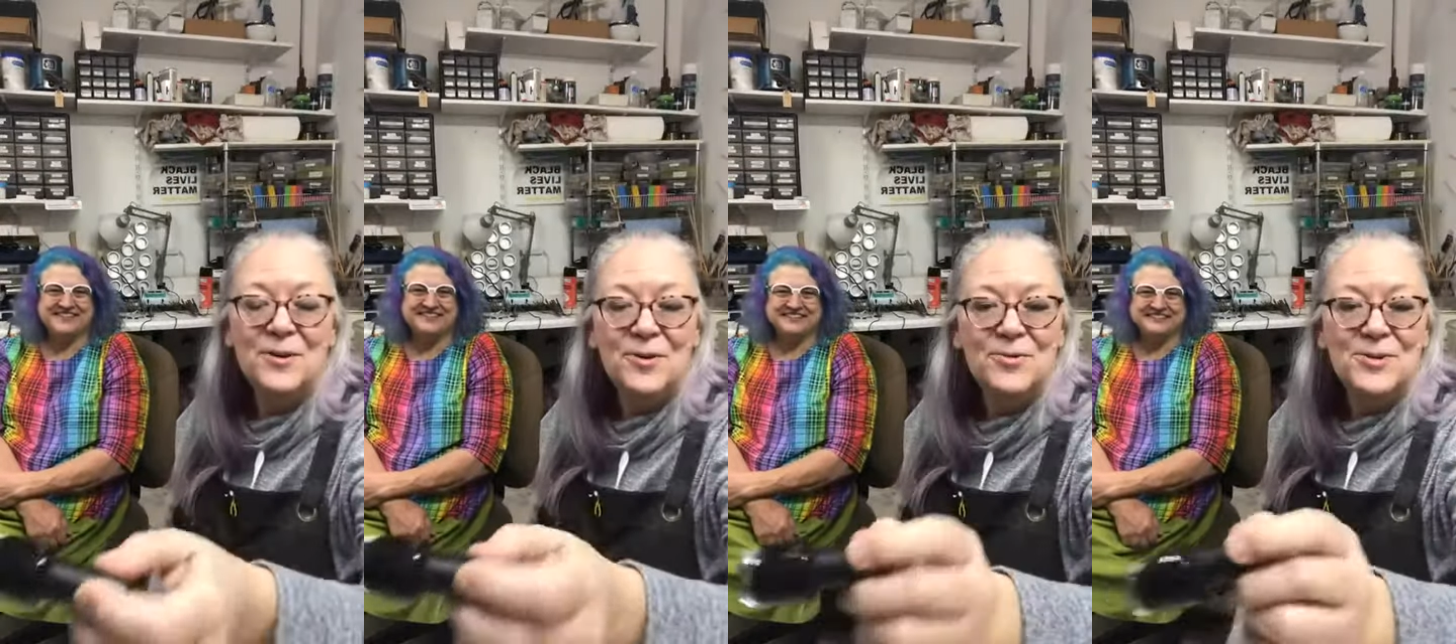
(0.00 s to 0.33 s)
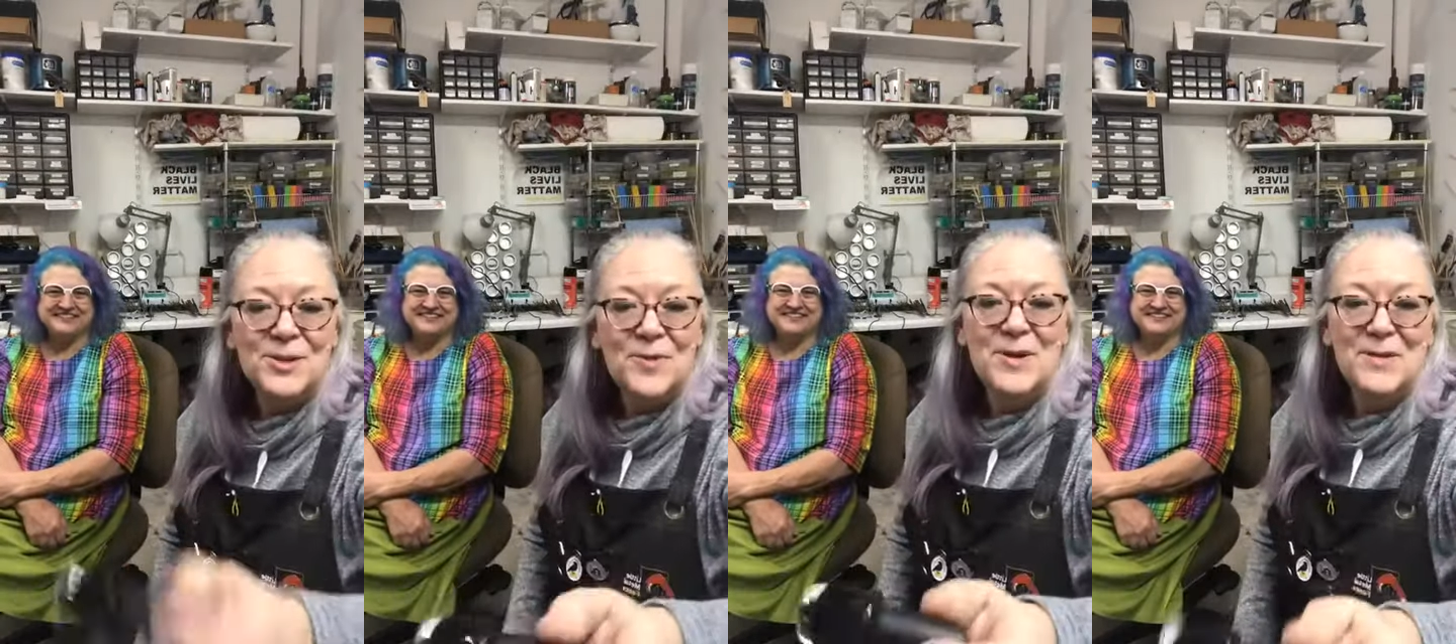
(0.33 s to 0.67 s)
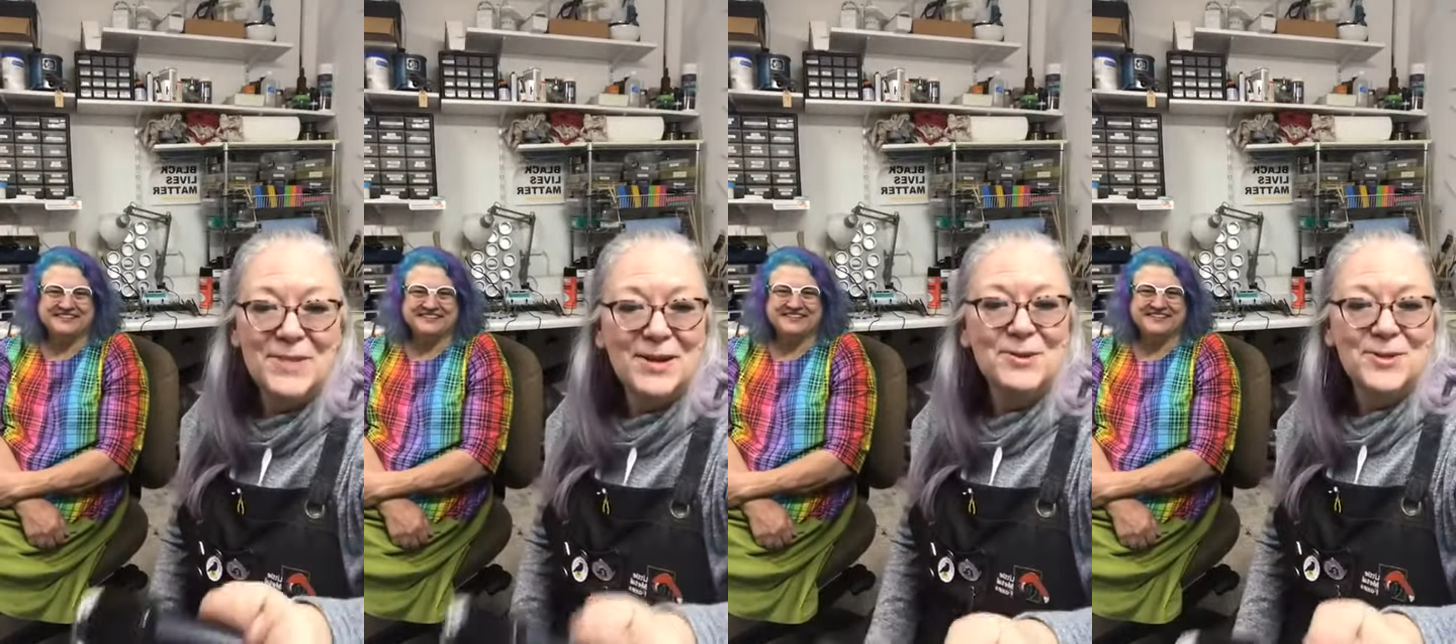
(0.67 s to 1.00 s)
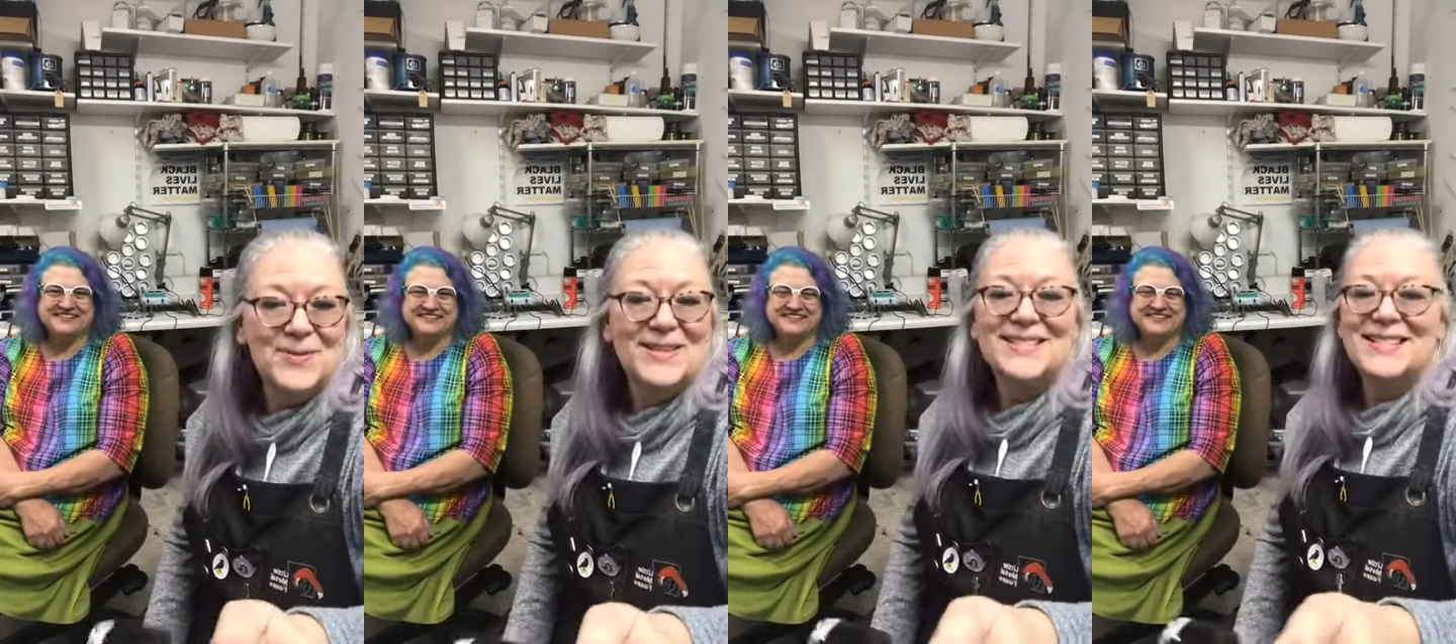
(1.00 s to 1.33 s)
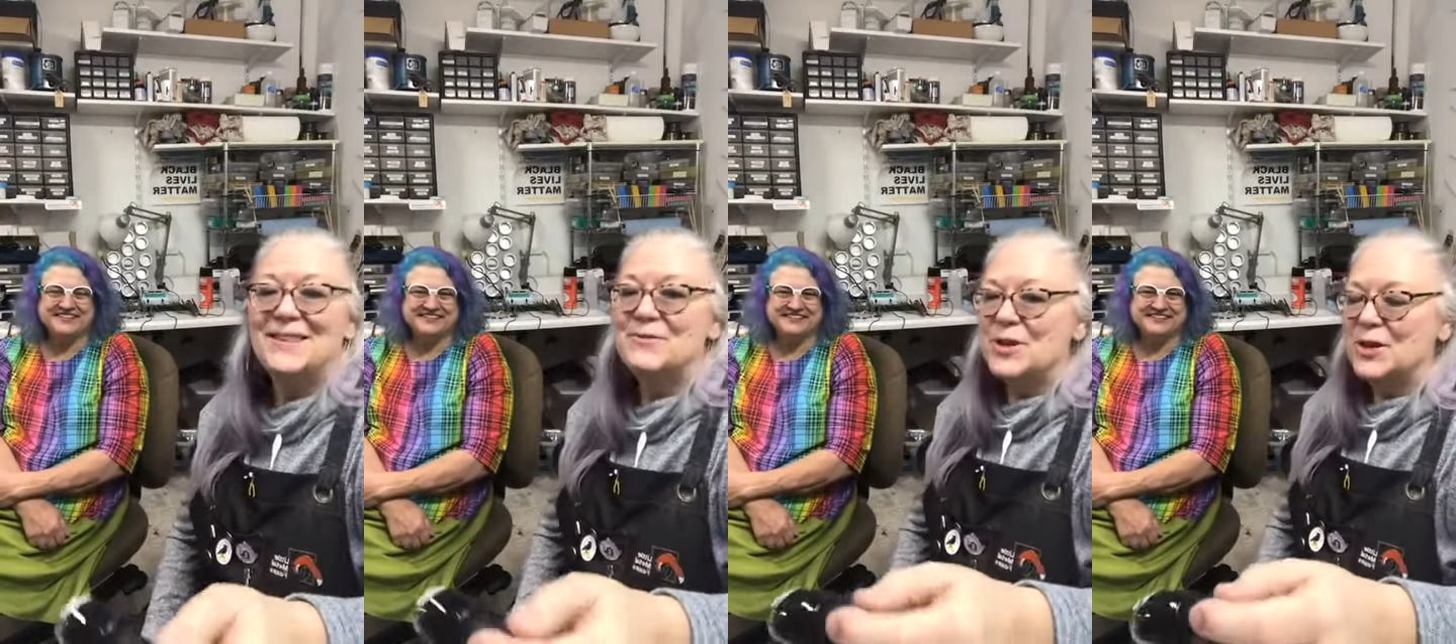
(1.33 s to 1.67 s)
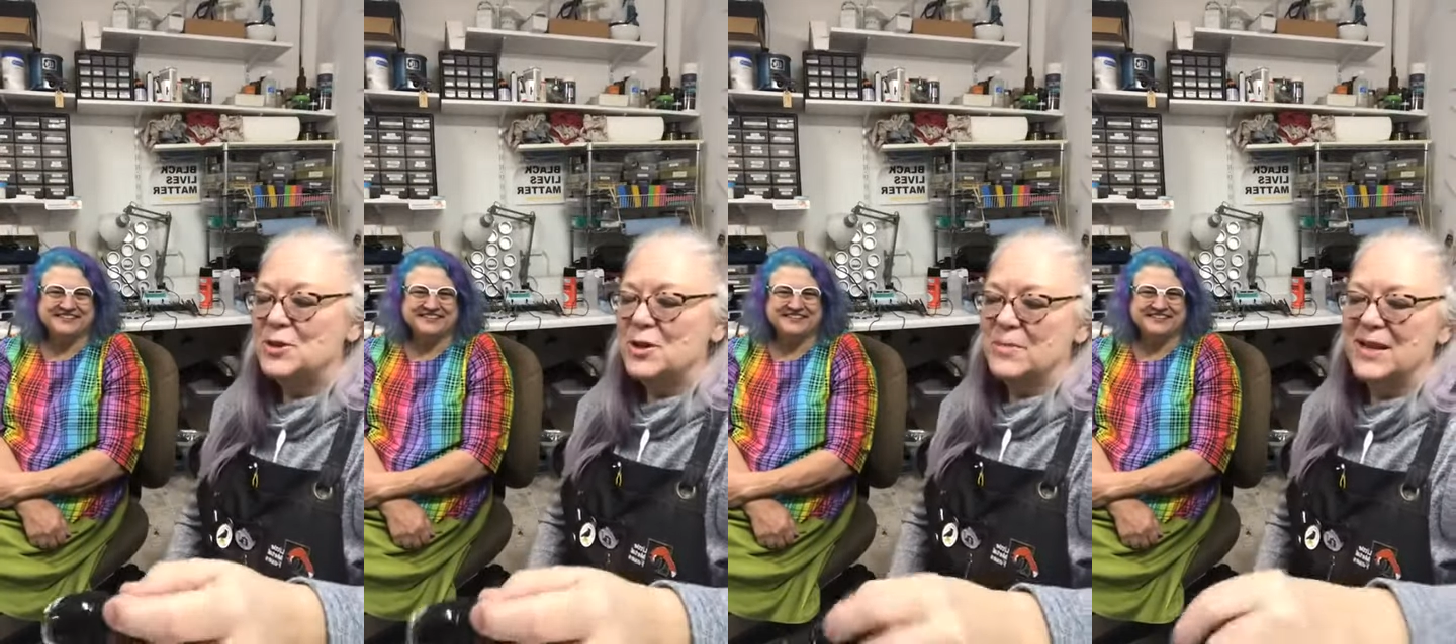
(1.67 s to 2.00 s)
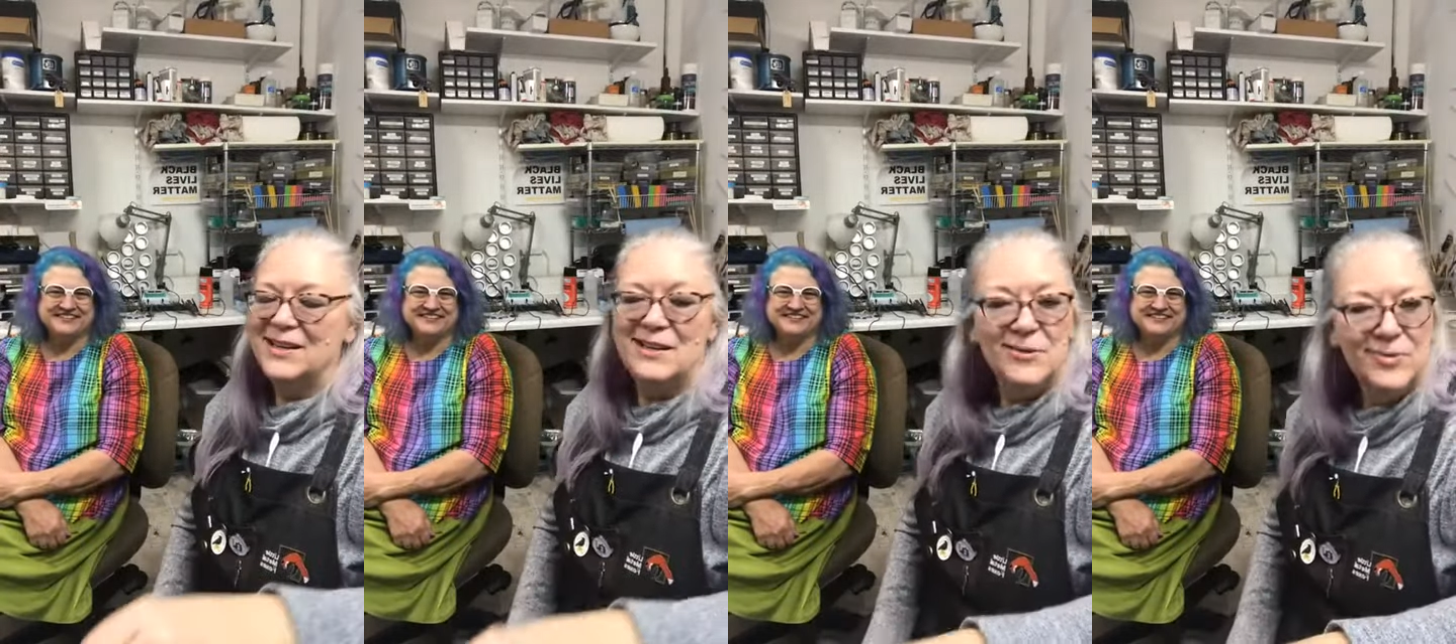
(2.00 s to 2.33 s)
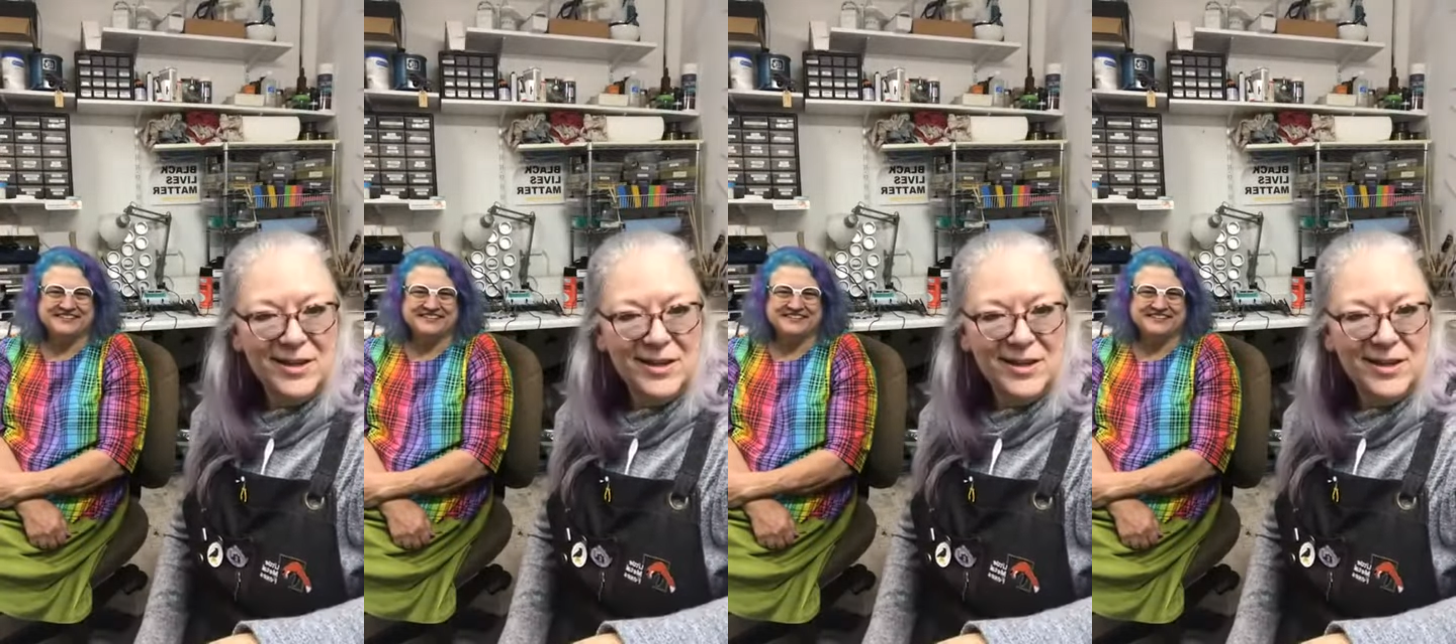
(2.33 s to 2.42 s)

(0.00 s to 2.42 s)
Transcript: And I know so many metalsmiths that I've talked to,